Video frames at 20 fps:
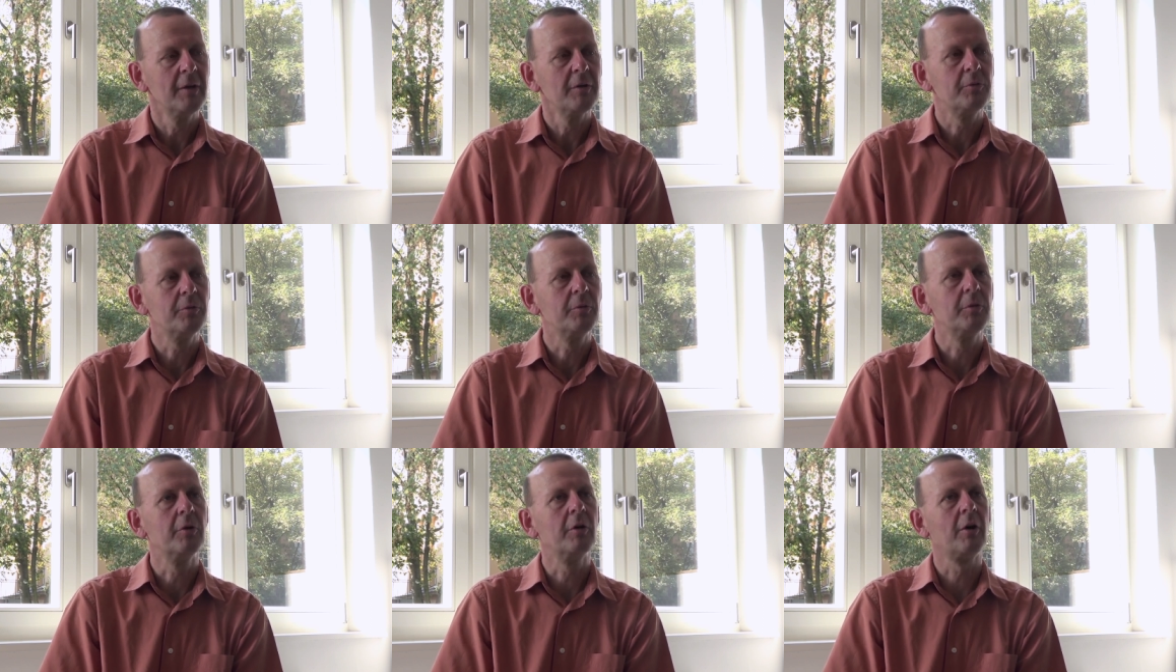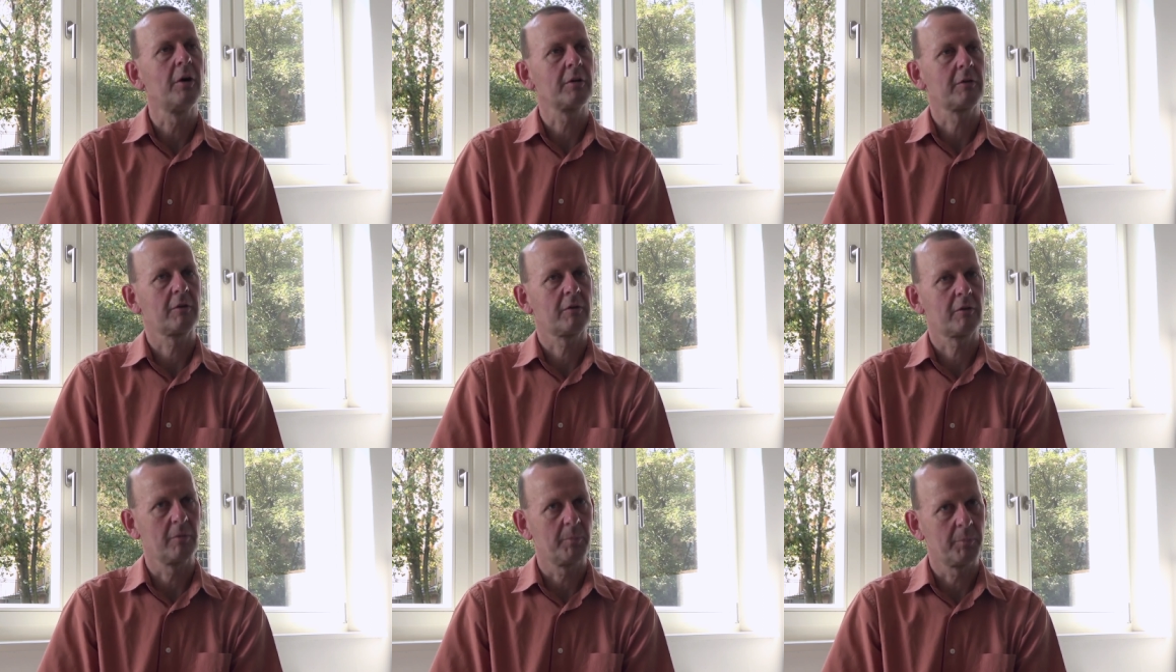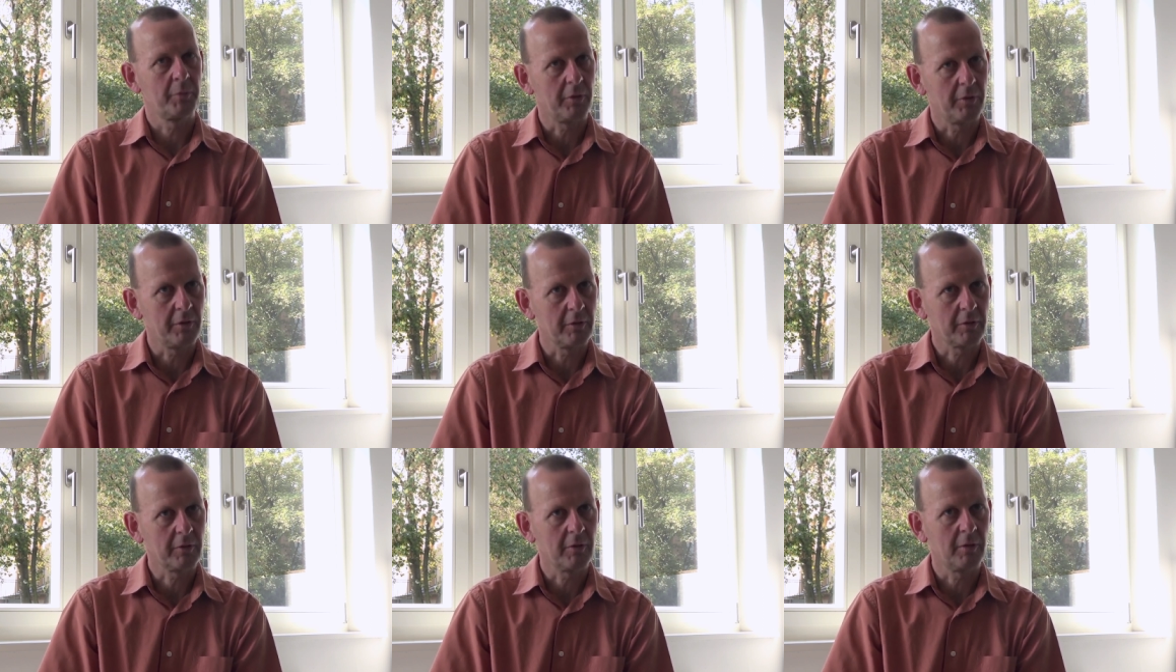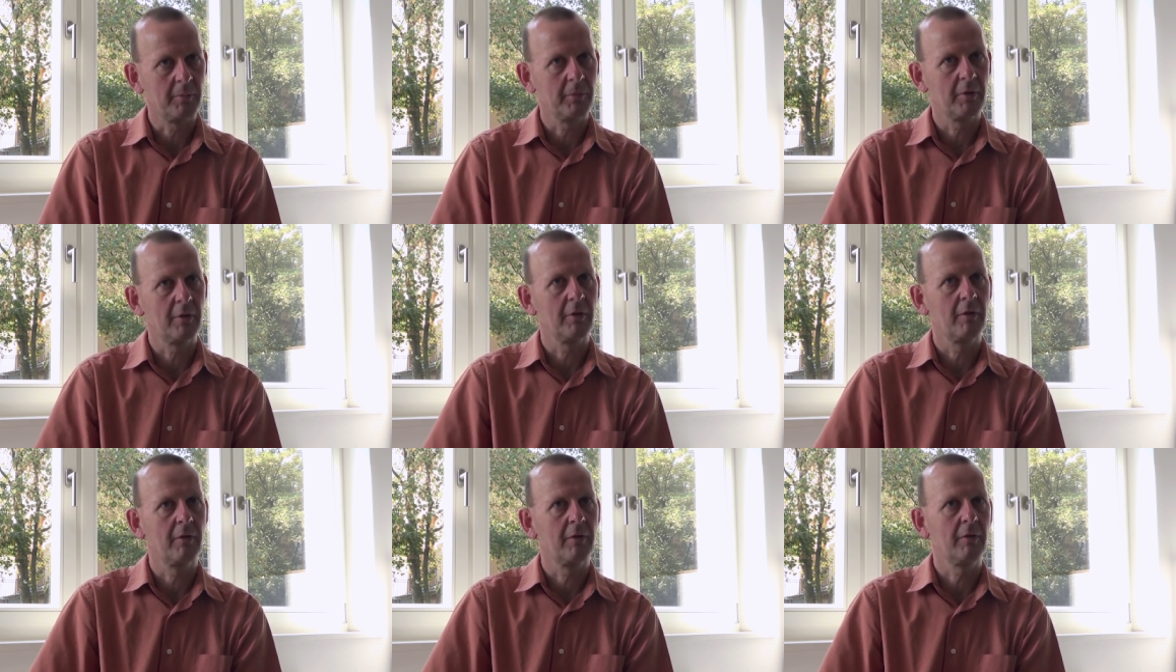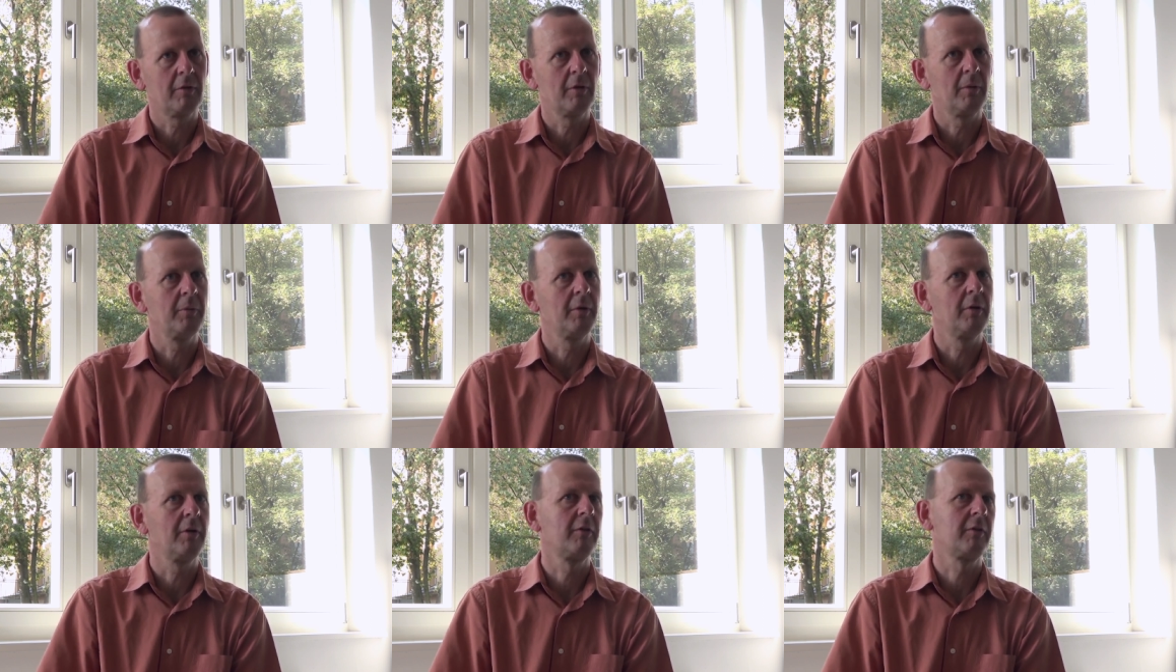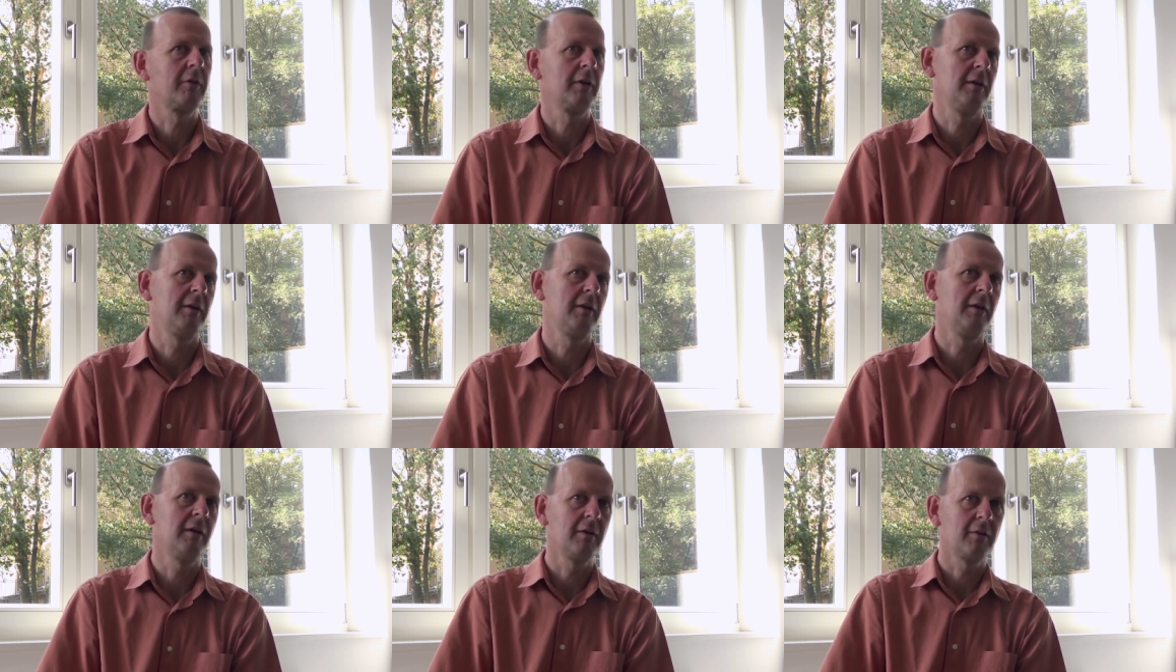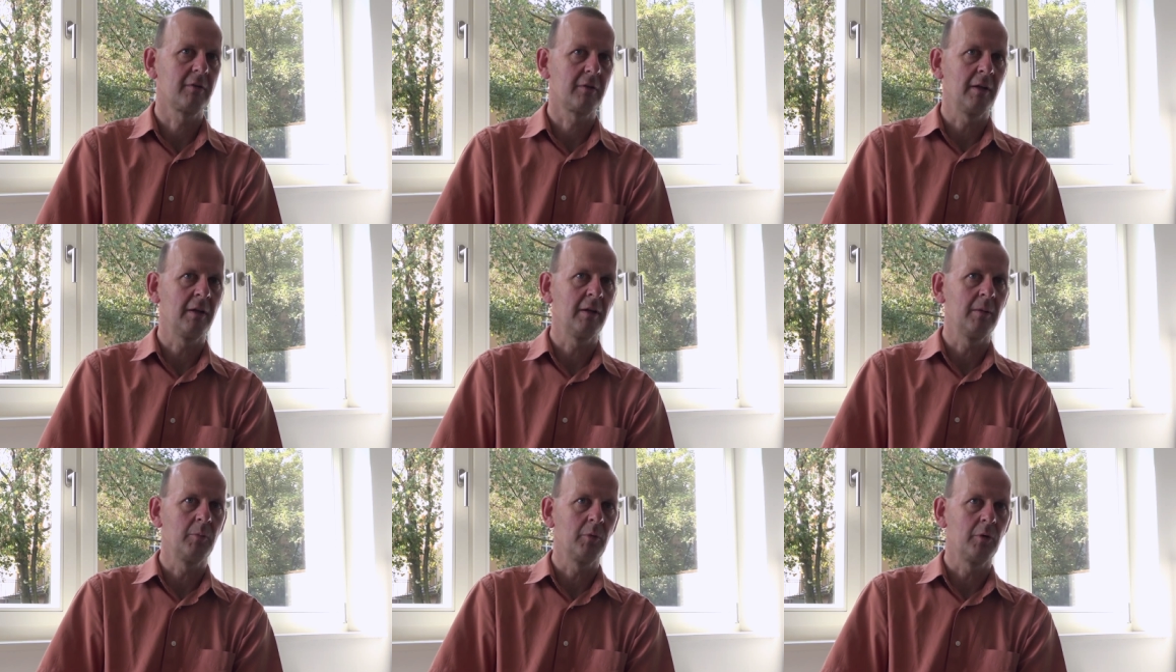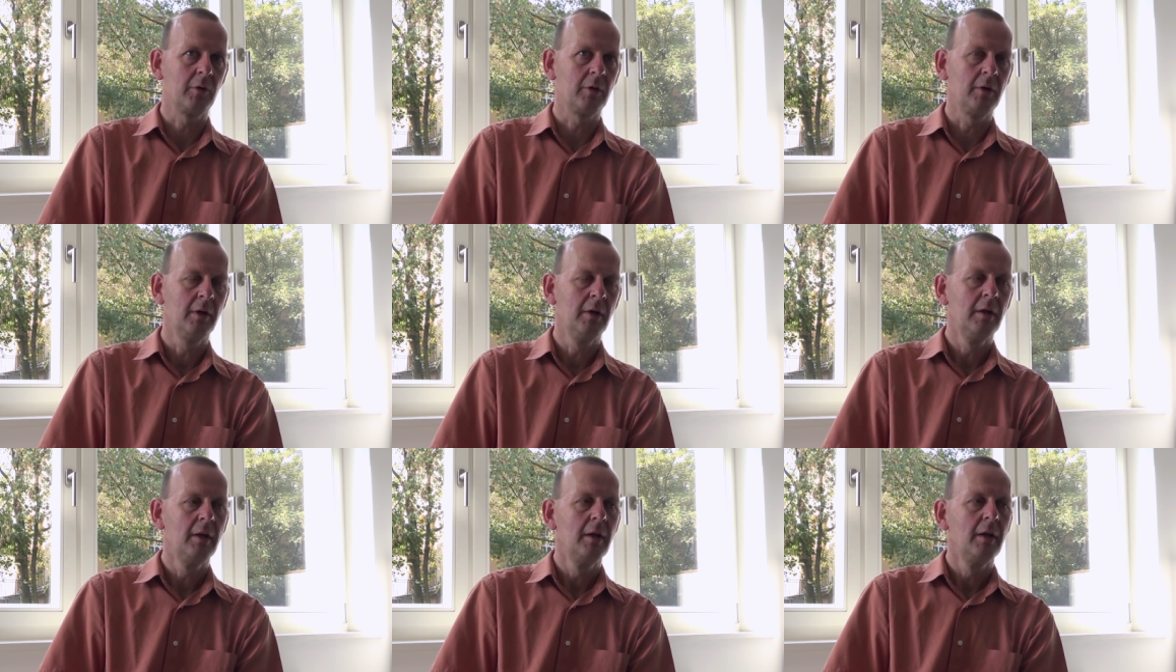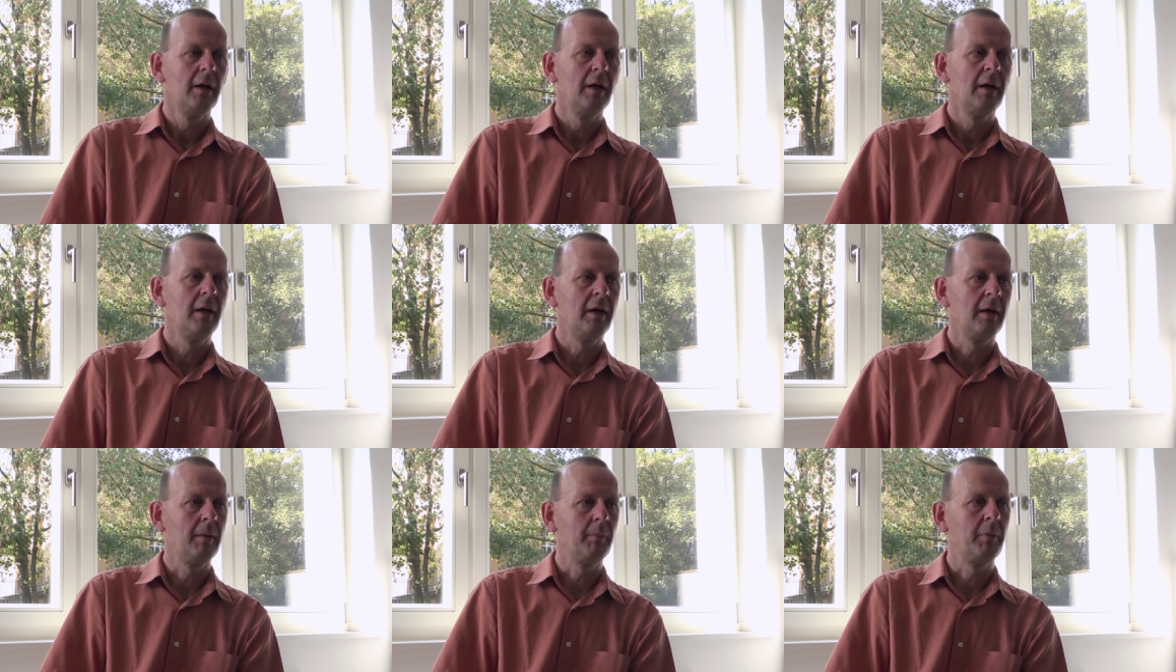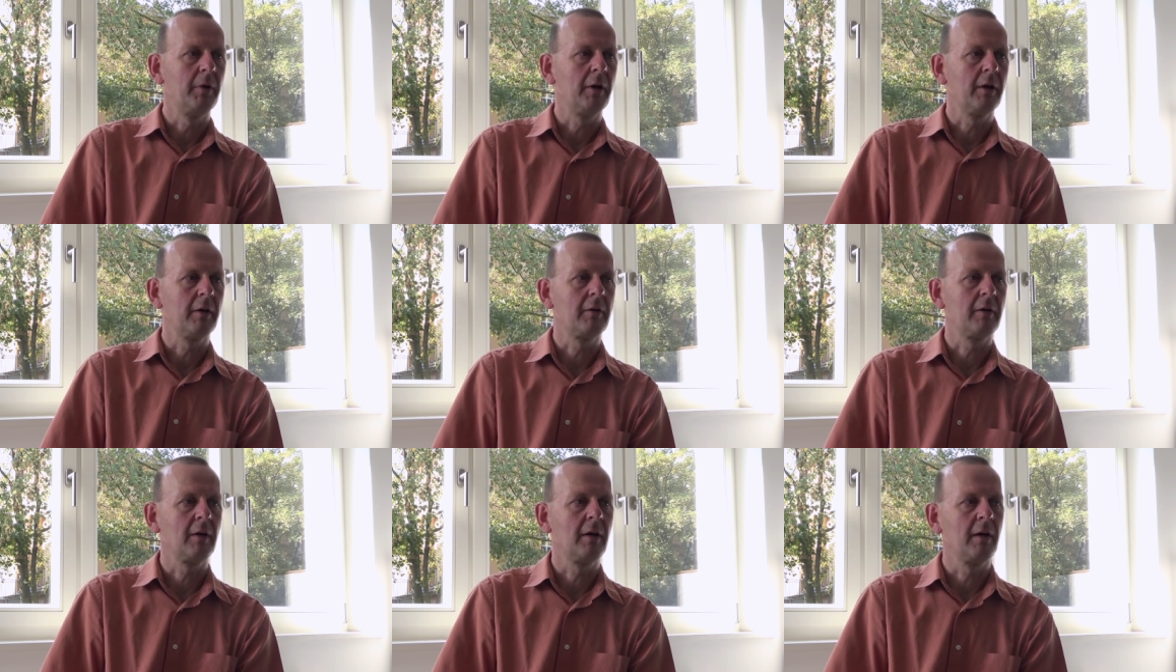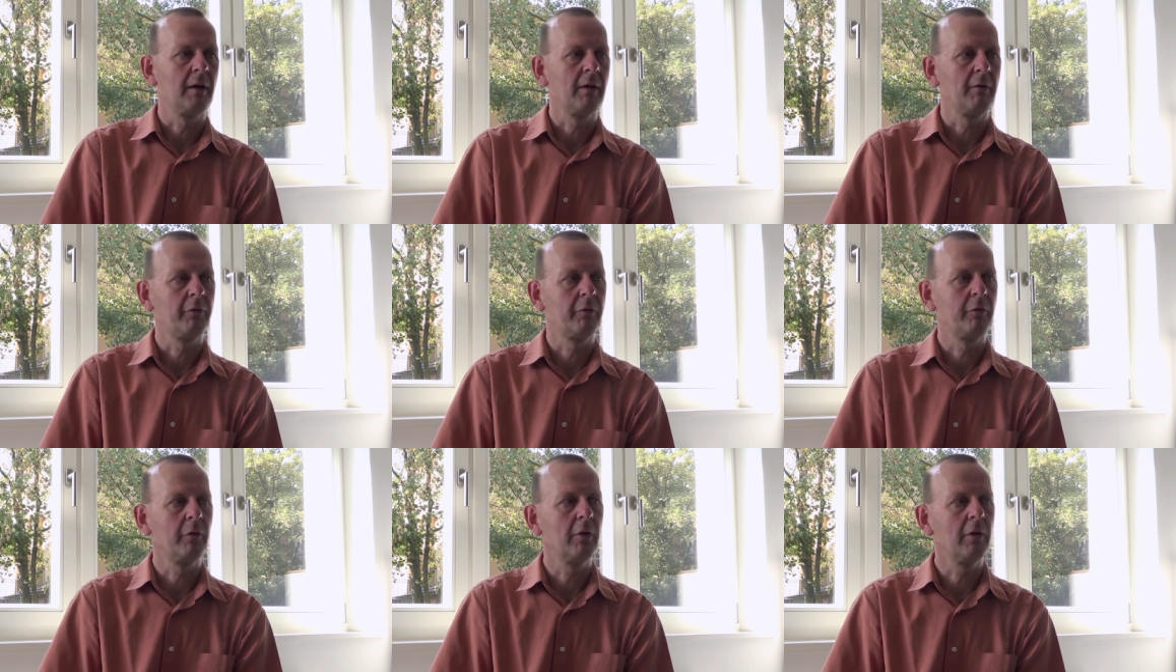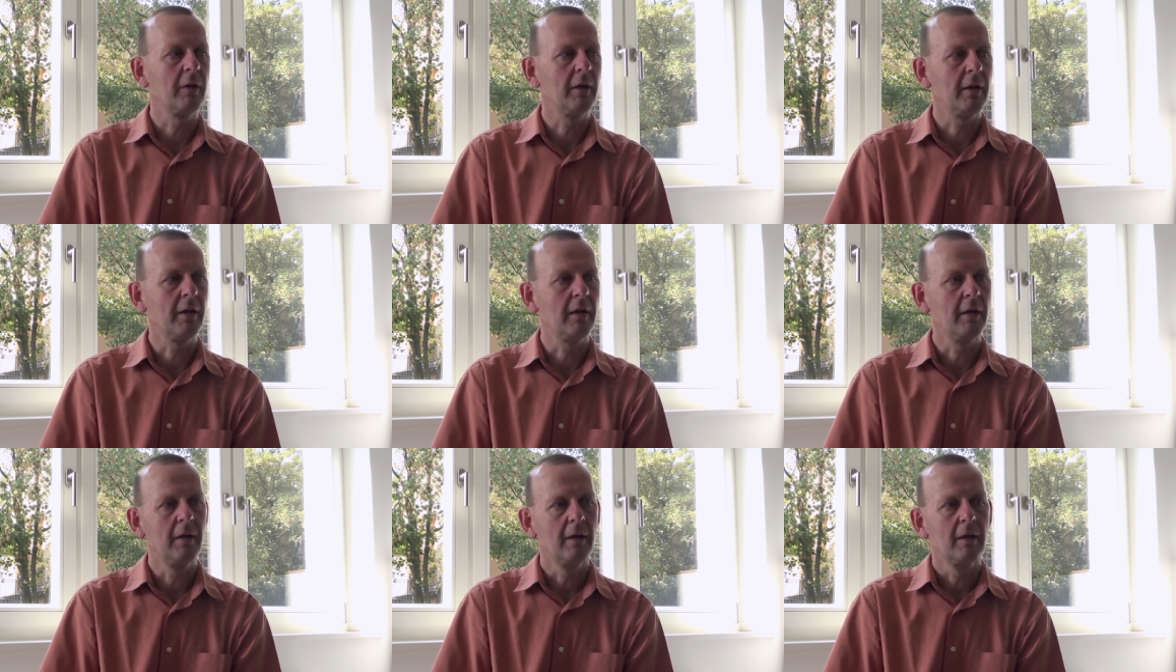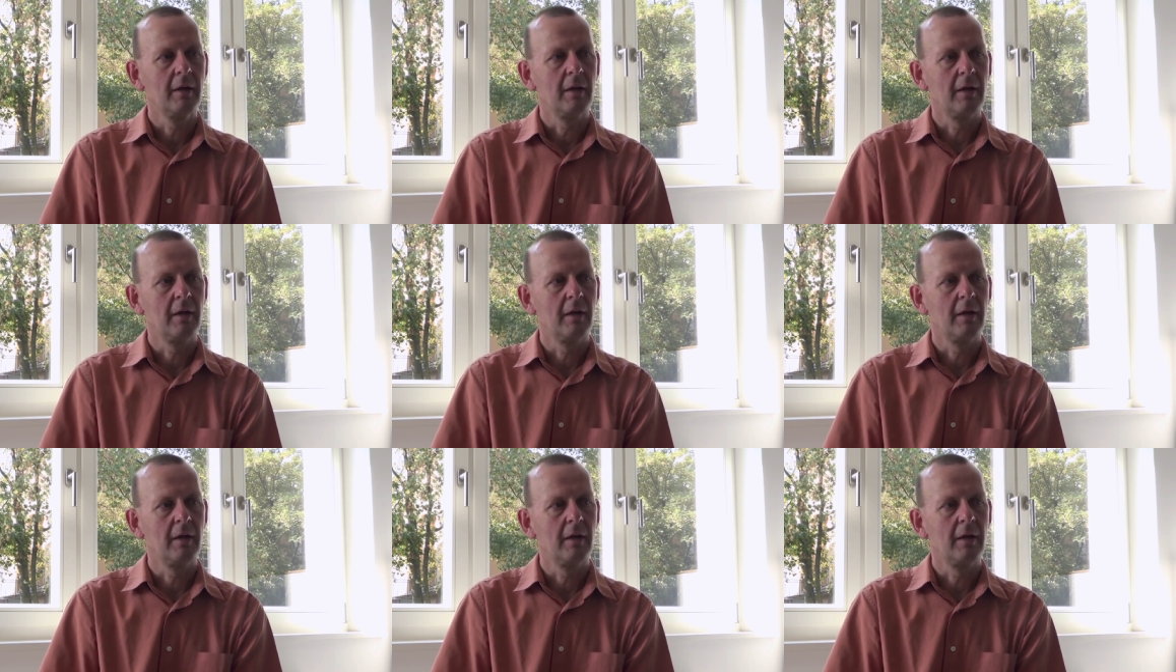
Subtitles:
do not support the communist ideas anymore, but are fully